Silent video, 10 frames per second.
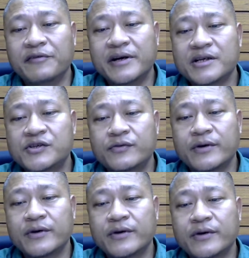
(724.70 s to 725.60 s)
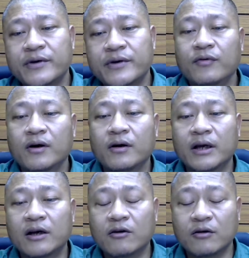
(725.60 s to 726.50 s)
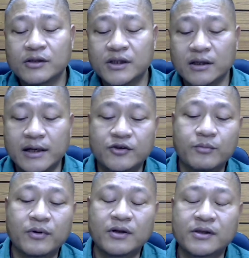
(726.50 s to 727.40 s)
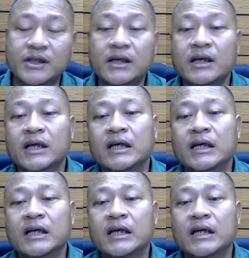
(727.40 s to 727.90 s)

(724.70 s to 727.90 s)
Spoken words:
various strands of ecological anthropology,